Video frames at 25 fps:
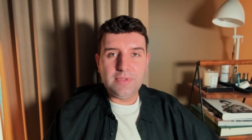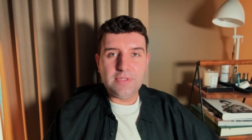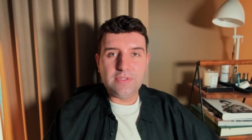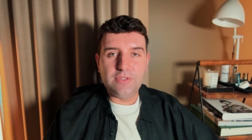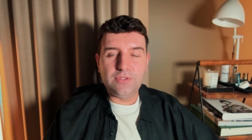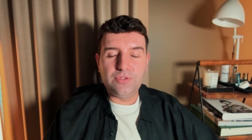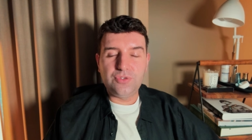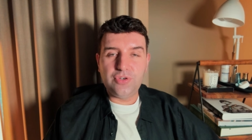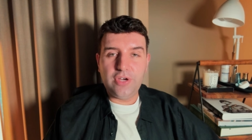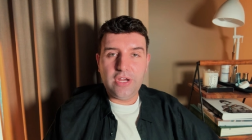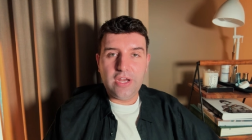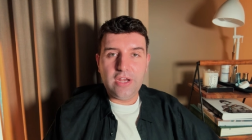is
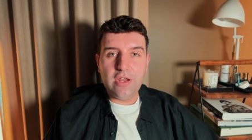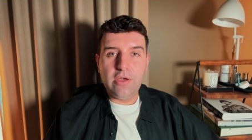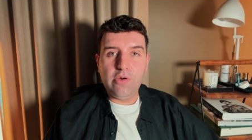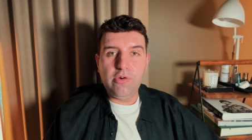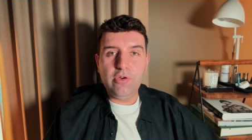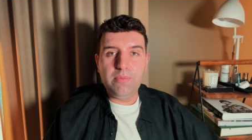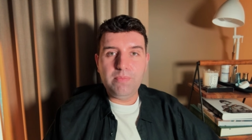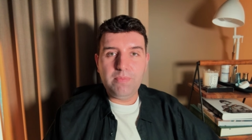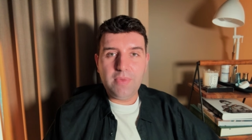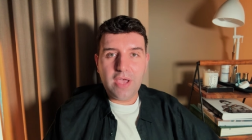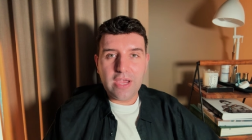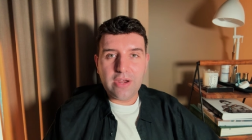the
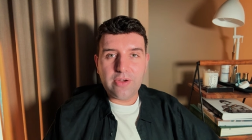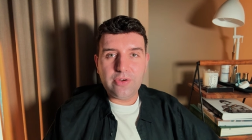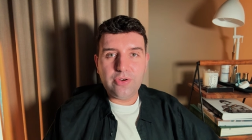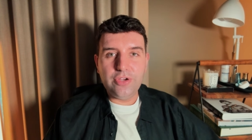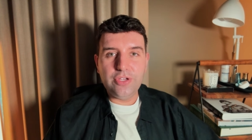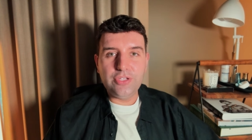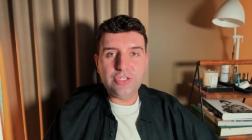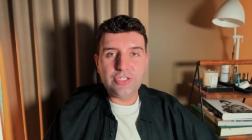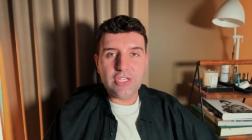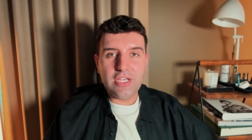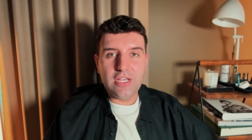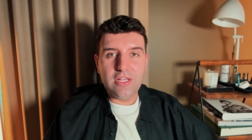Tretinoin
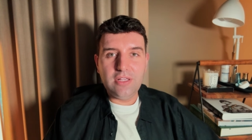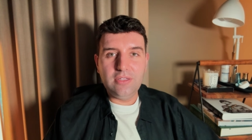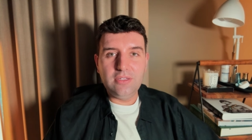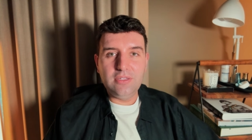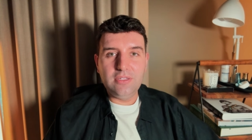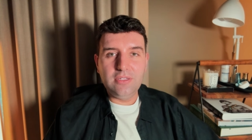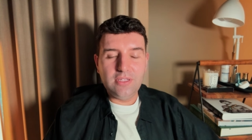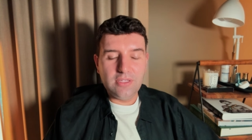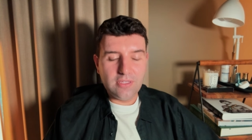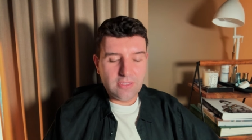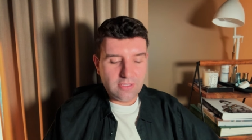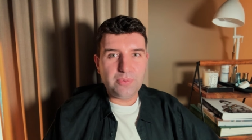
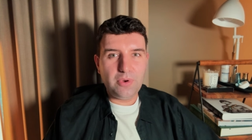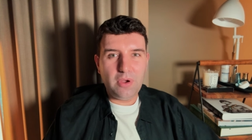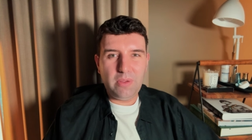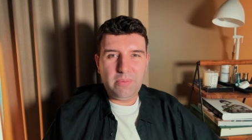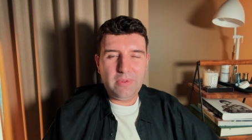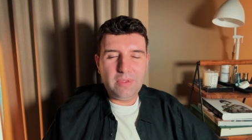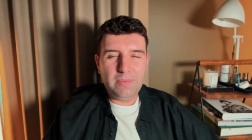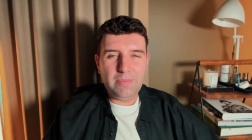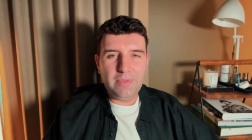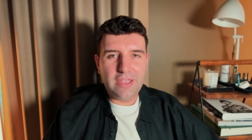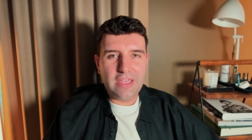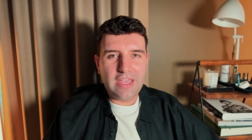microgel
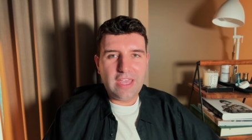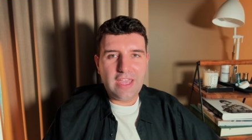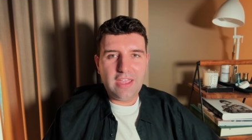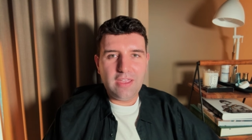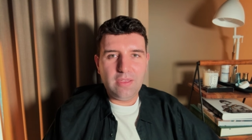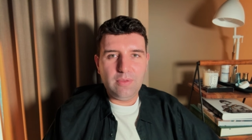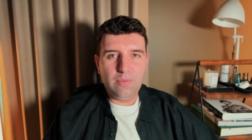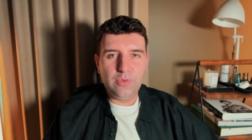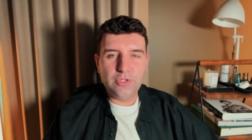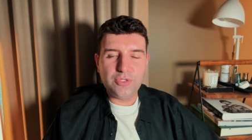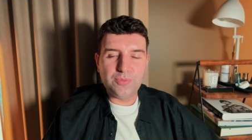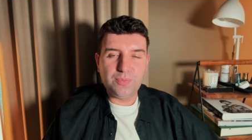probably
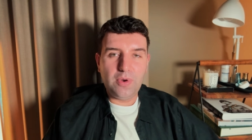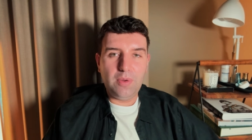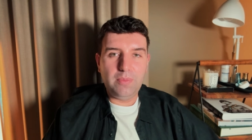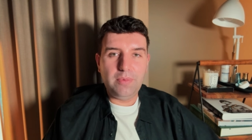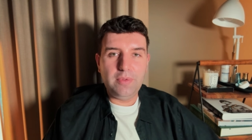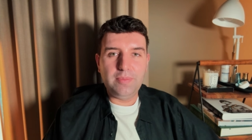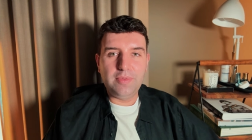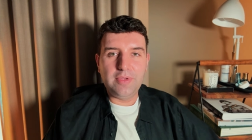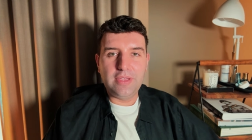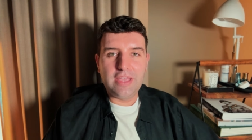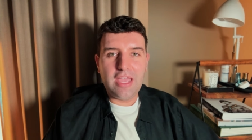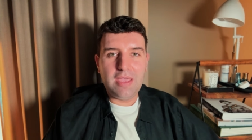became which
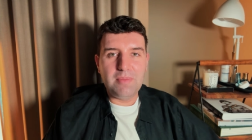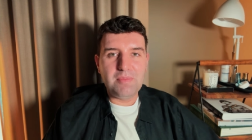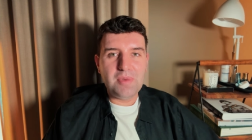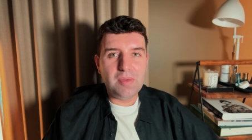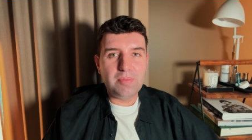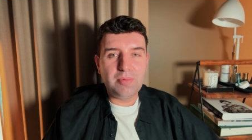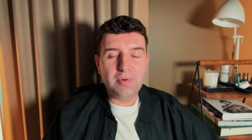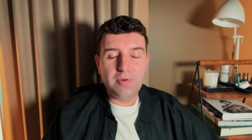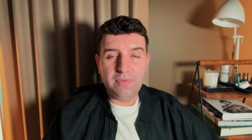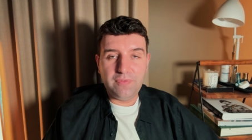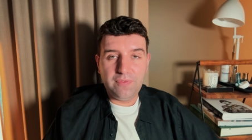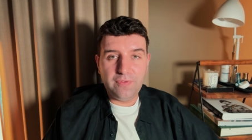probably became my
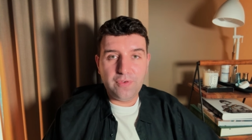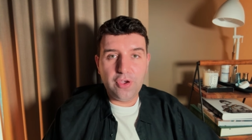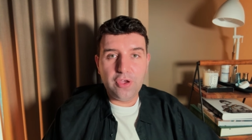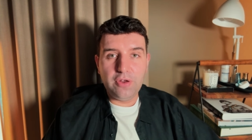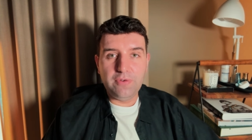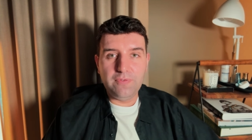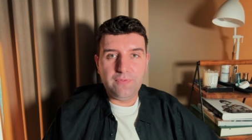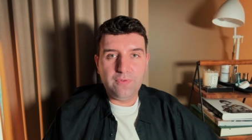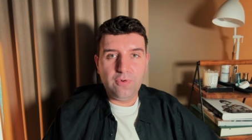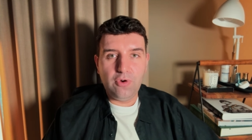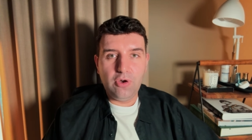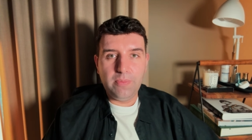
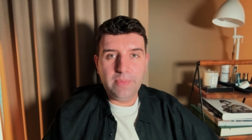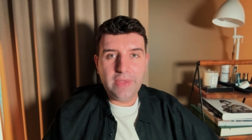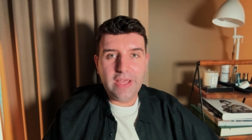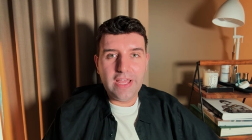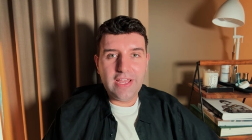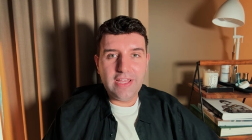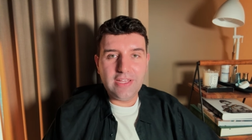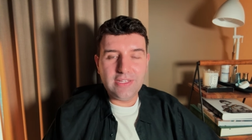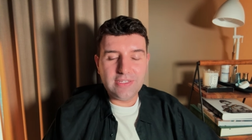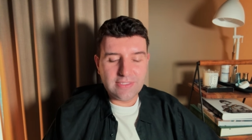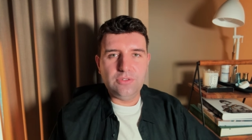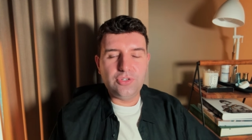preferred
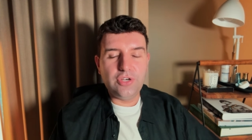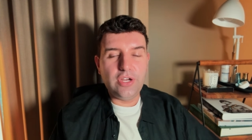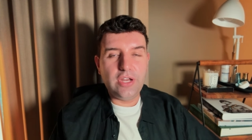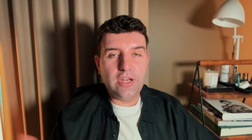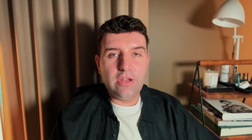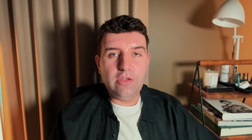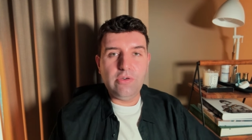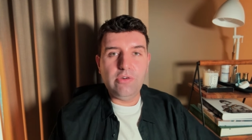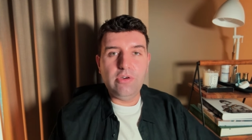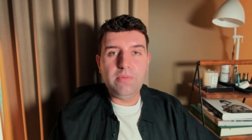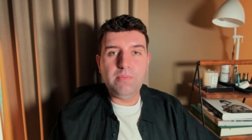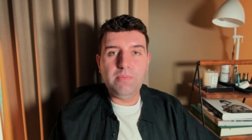format.
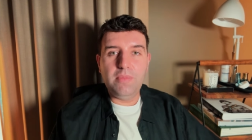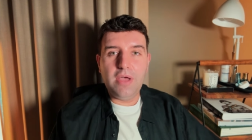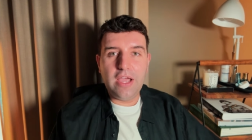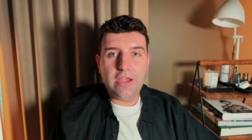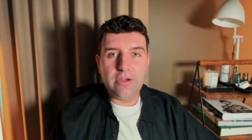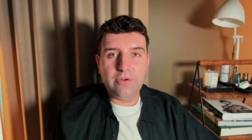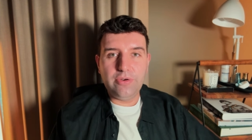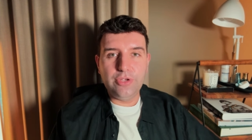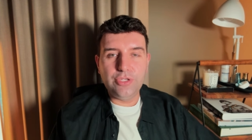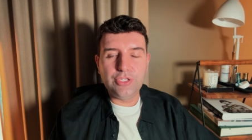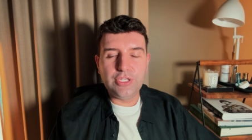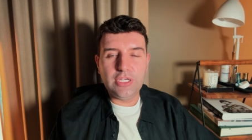Tretinoin and
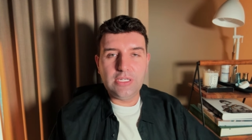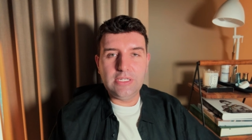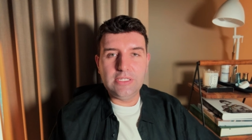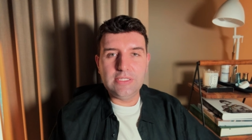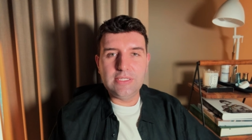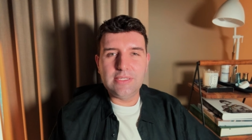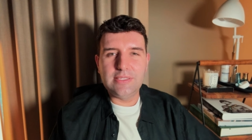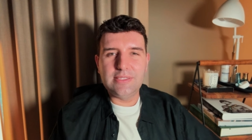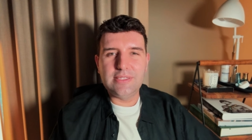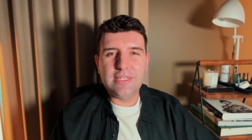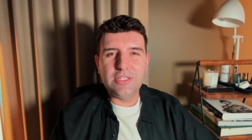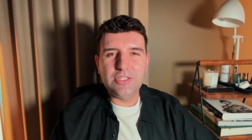microgel
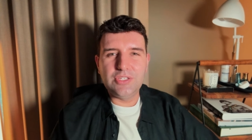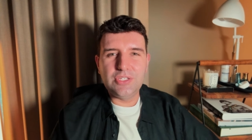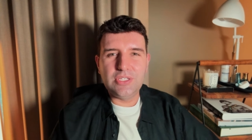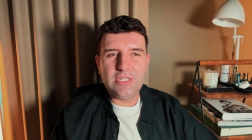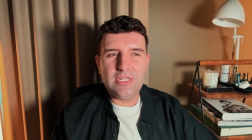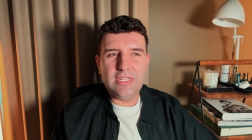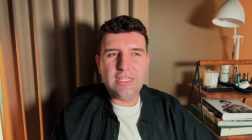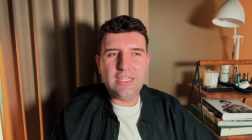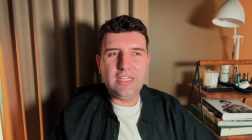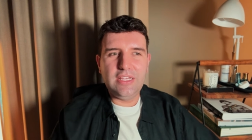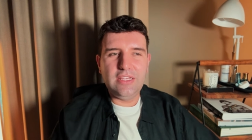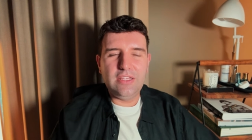is
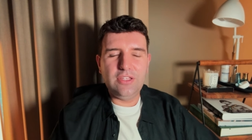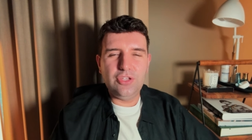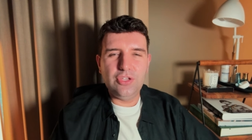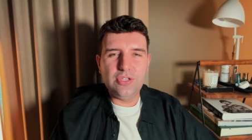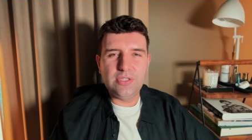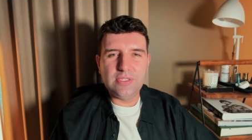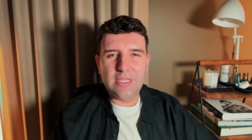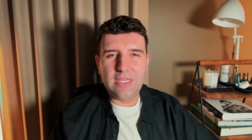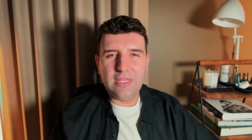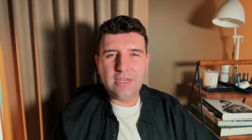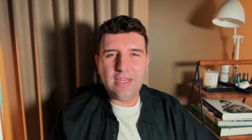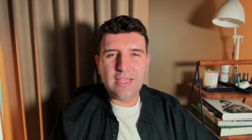essentially
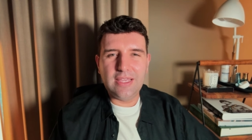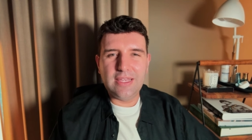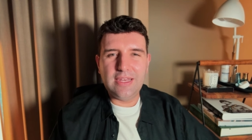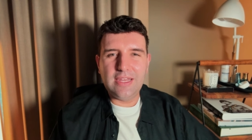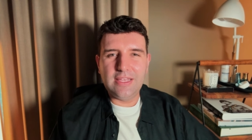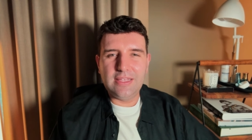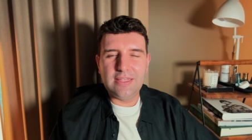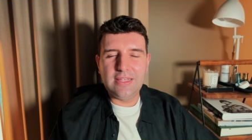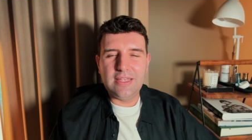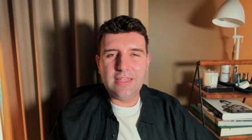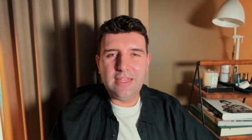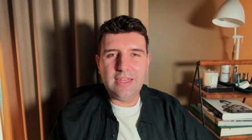using like
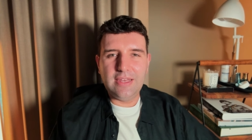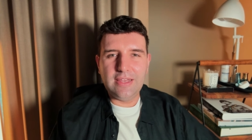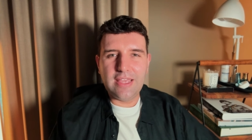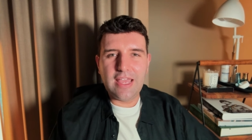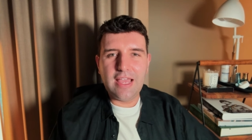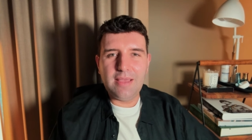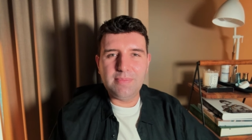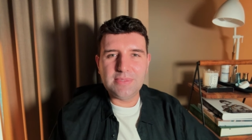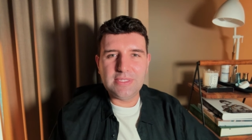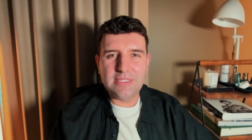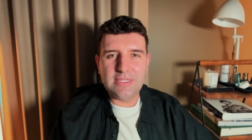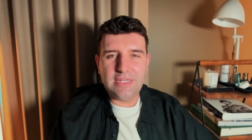an
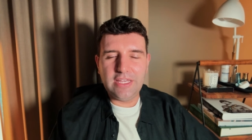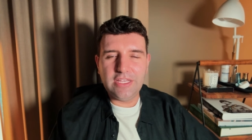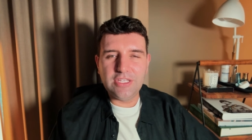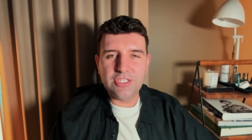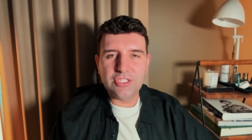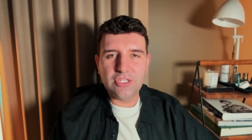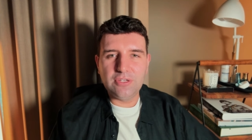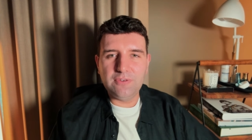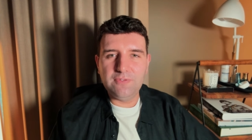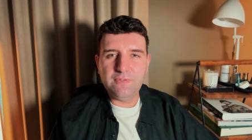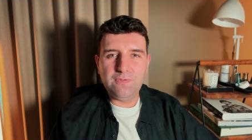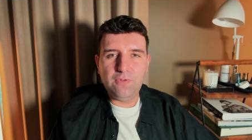
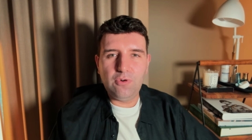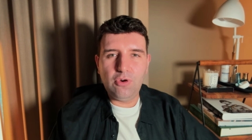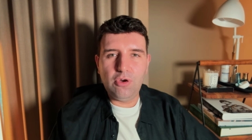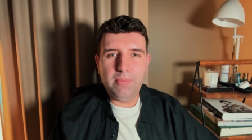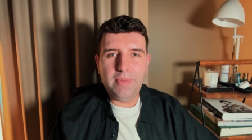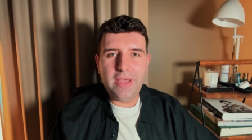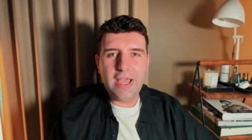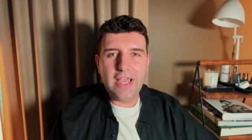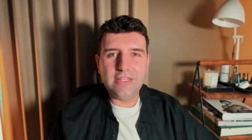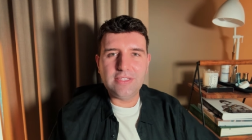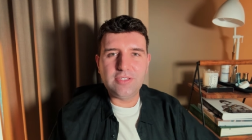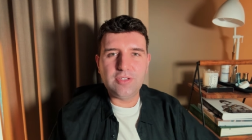encapsulation
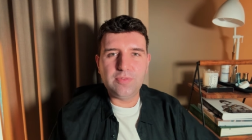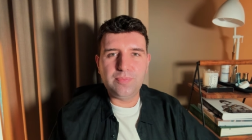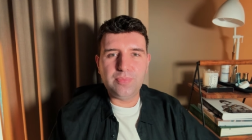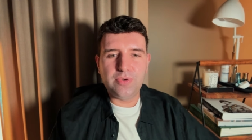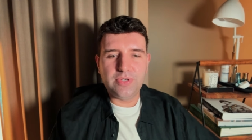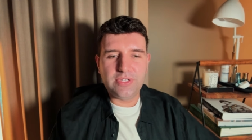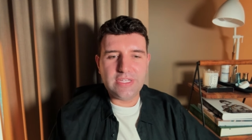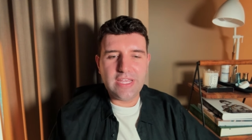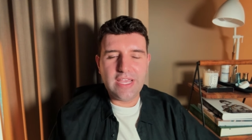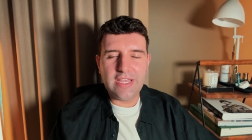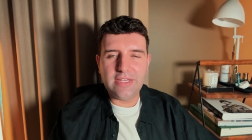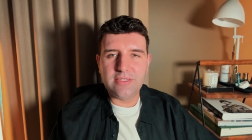format to
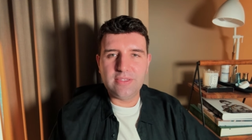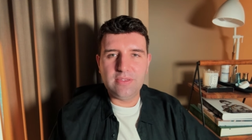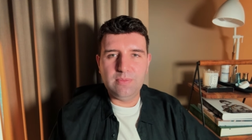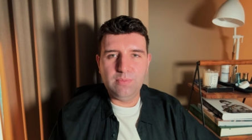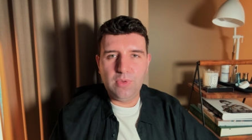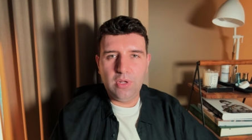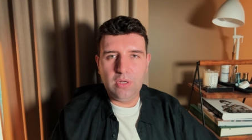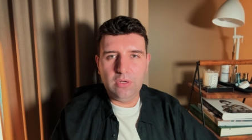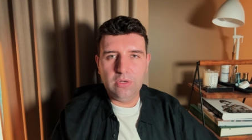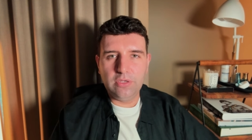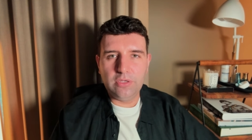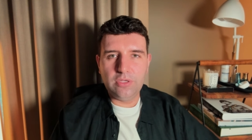protect the
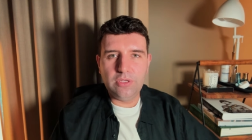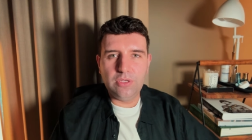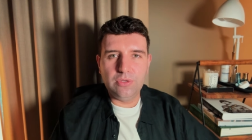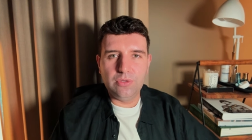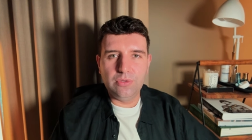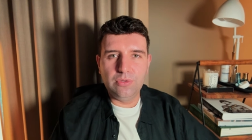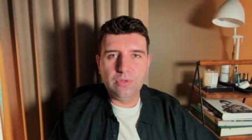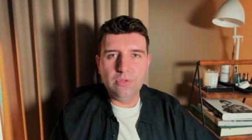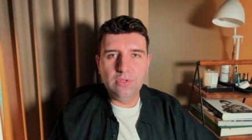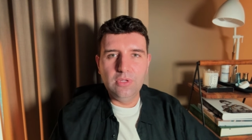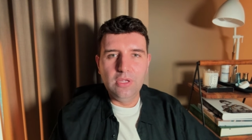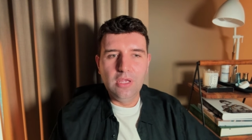
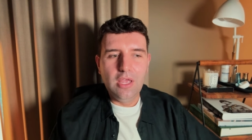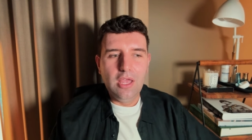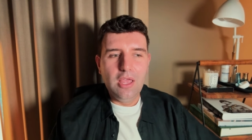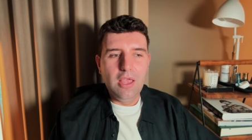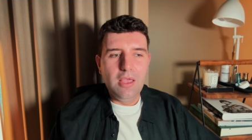molecule,